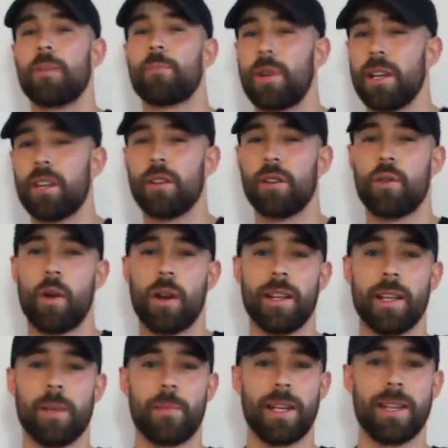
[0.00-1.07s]
Pretty good
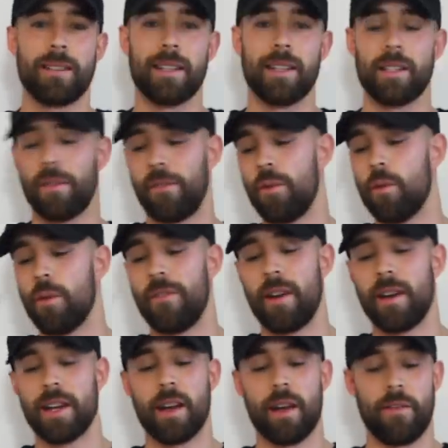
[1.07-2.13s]
quality pieces for
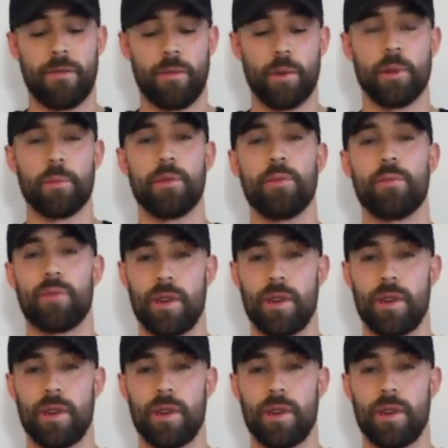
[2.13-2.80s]
very affordable